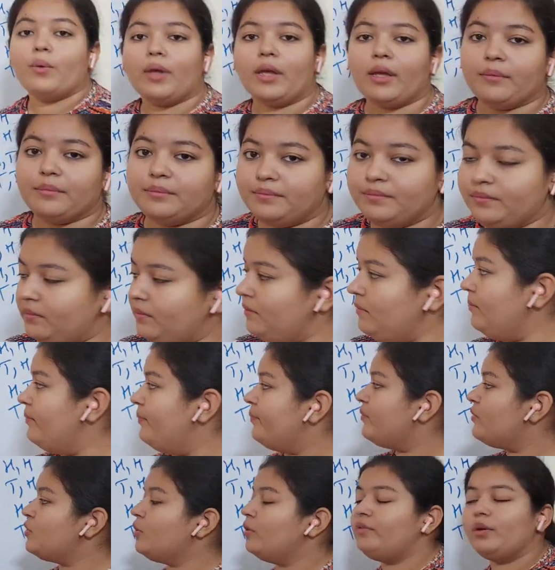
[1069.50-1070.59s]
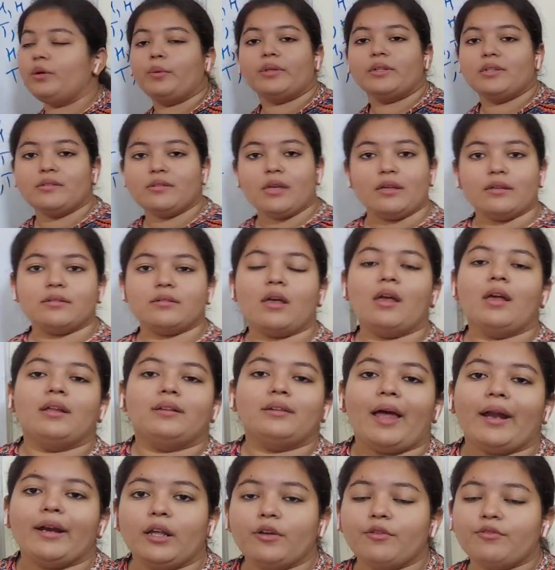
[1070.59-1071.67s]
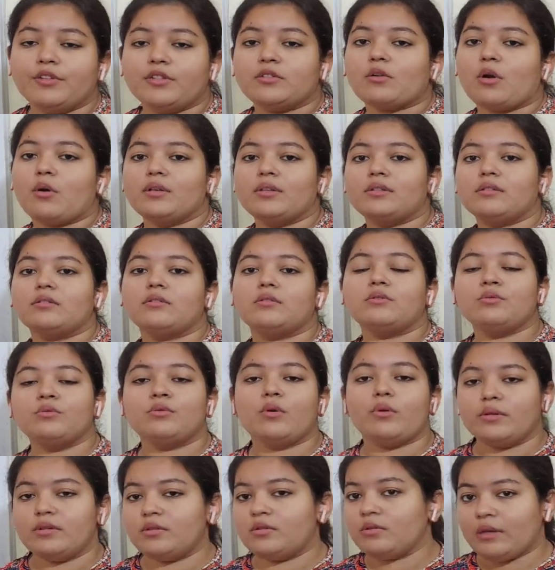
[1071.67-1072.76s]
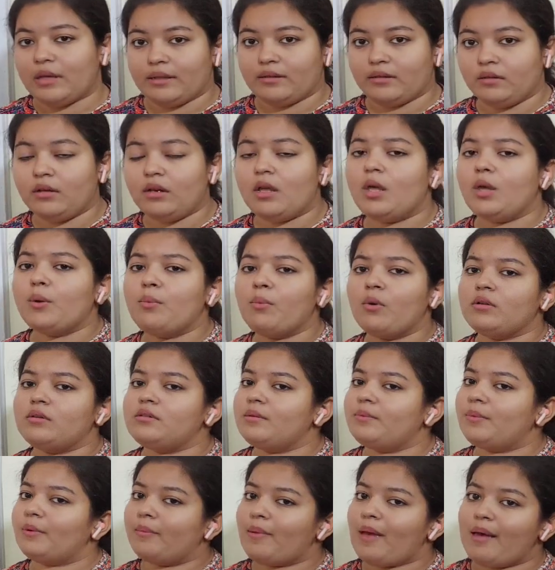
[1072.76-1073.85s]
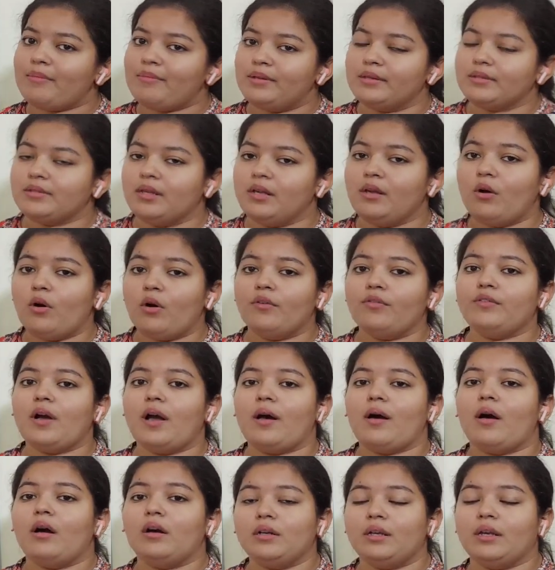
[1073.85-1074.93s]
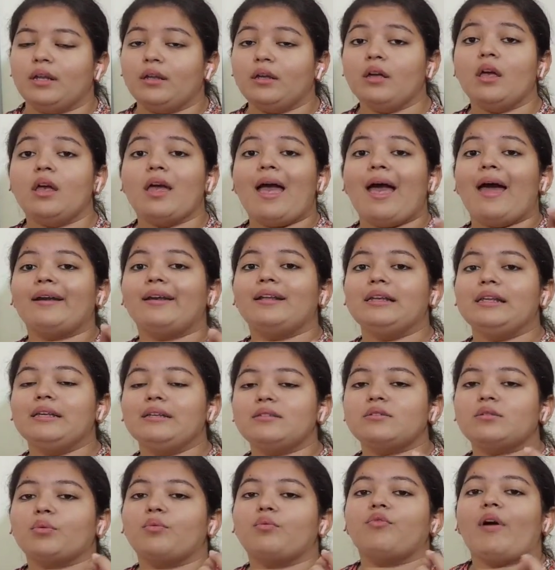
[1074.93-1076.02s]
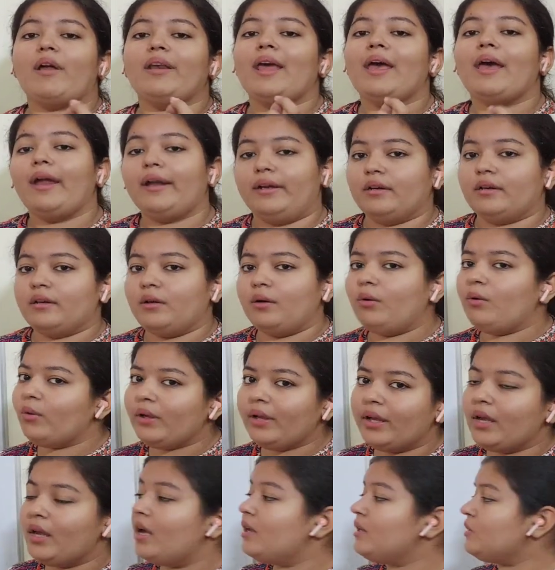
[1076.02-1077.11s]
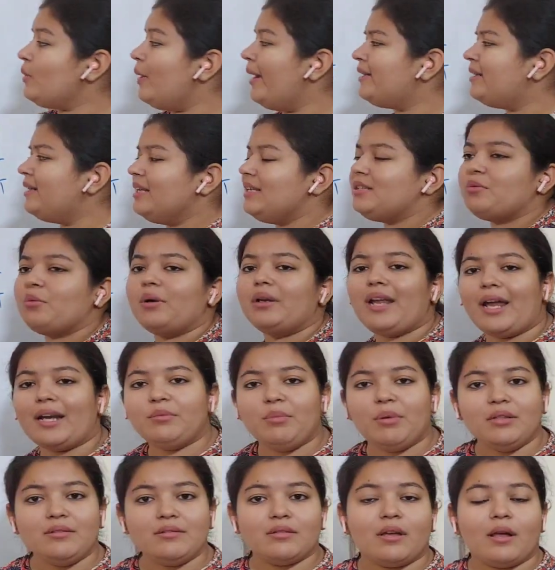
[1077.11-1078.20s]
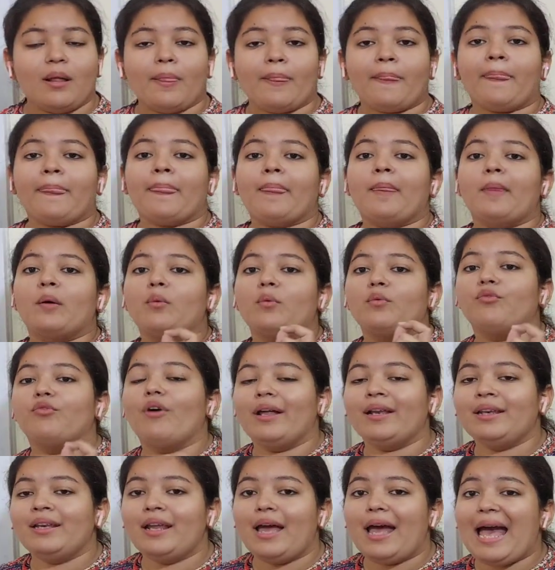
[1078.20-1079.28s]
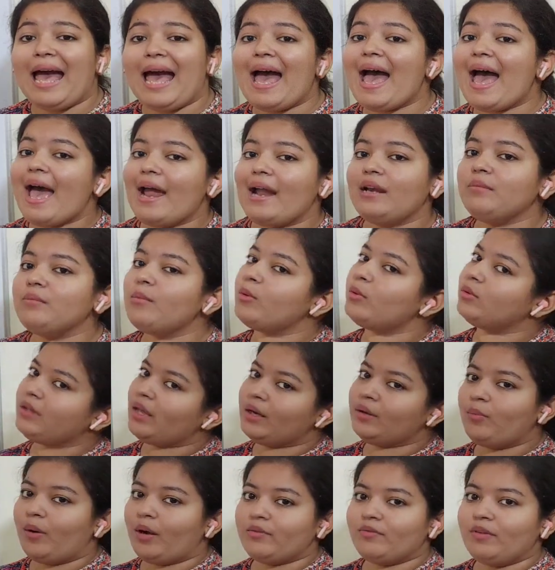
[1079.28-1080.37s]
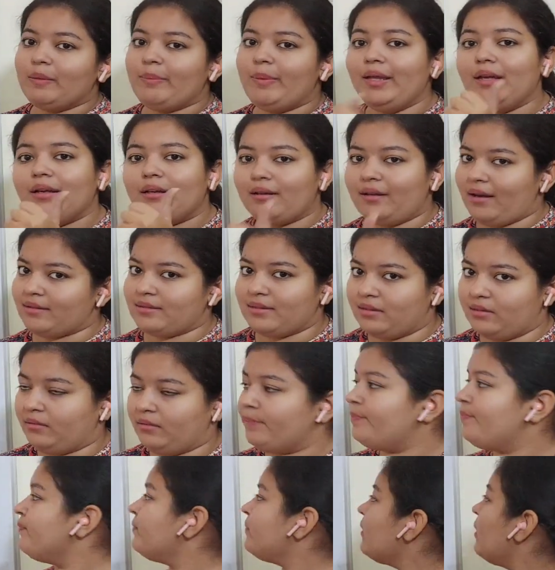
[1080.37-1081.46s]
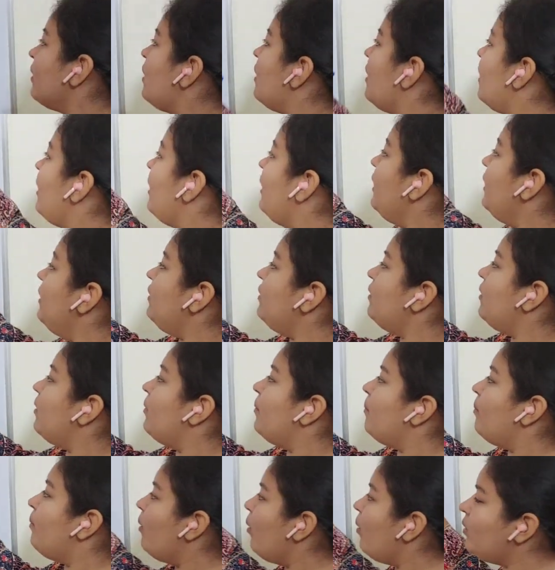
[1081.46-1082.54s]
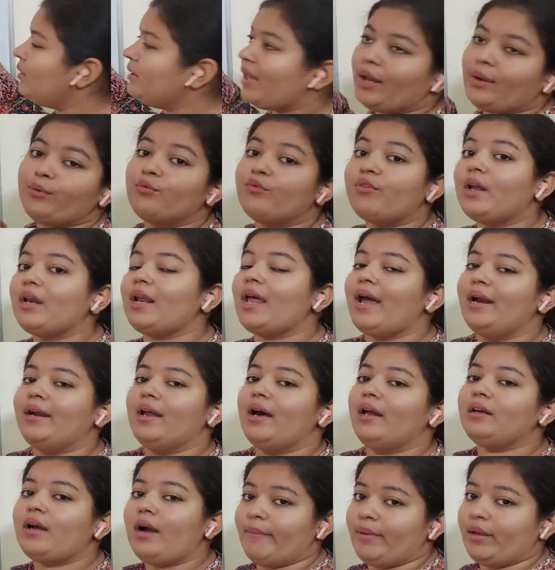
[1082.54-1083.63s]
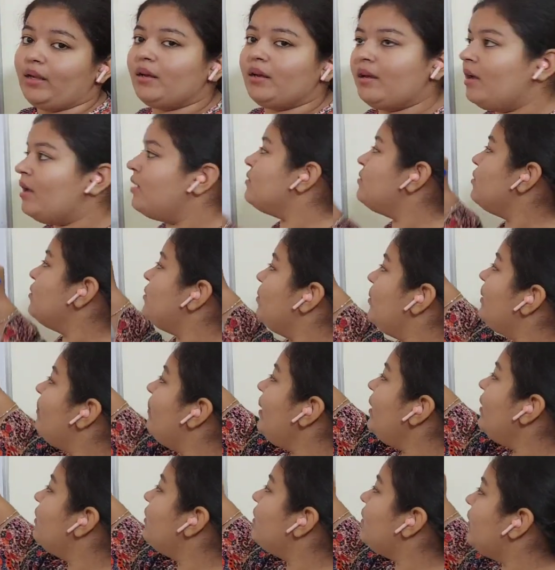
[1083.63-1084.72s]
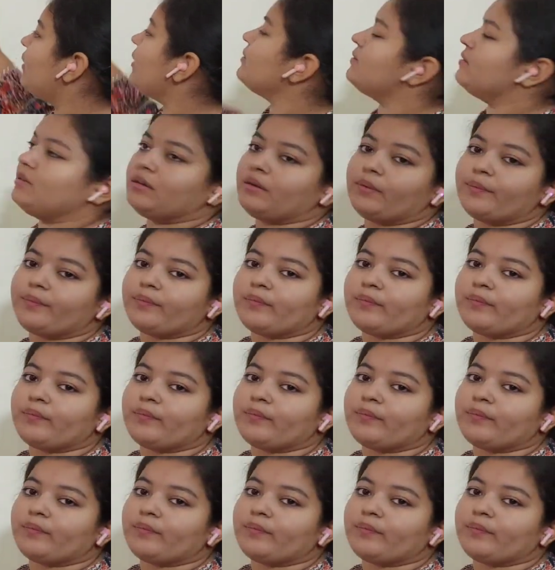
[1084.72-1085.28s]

Okay. So the question says that if we toss 2 coins together, what's the probability of occurring at least one head? Okay. So at least one head means 1 and more than 1 will be considered. Here more than 1 head are coming, so it will be considered.